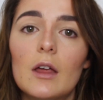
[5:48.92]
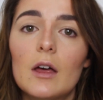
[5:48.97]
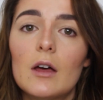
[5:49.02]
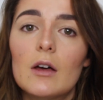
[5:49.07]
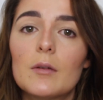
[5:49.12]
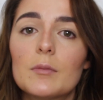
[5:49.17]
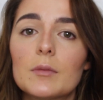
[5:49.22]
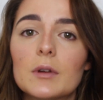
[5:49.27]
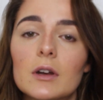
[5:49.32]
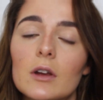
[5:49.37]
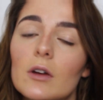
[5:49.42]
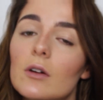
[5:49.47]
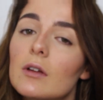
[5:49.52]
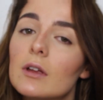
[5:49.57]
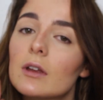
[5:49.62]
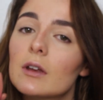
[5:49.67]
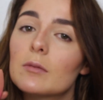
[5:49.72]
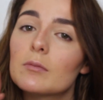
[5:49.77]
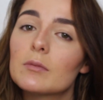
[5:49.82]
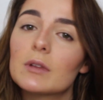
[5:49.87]
Now I'm going to go
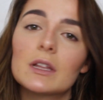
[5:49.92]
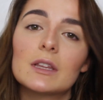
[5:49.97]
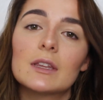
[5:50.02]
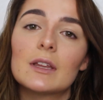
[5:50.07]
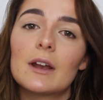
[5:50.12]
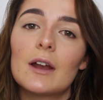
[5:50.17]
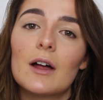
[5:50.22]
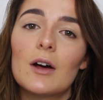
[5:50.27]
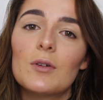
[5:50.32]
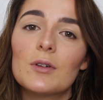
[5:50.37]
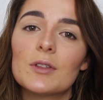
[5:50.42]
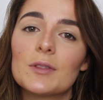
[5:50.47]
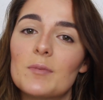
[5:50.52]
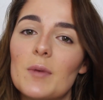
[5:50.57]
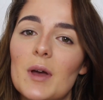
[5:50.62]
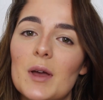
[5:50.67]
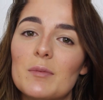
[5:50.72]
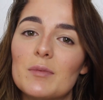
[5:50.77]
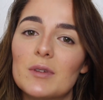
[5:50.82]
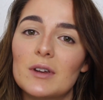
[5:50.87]
in and blend that out with
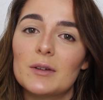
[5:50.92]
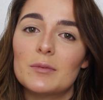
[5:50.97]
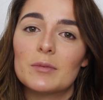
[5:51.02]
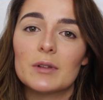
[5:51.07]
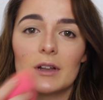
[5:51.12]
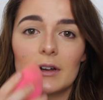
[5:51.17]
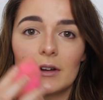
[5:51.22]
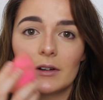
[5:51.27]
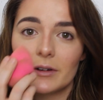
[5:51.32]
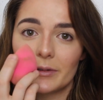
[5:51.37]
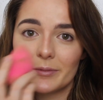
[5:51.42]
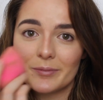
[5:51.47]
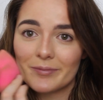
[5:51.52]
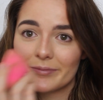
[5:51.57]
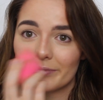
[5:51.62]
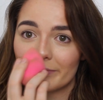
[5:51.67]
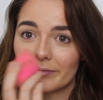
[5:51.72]
my Beauty Blender.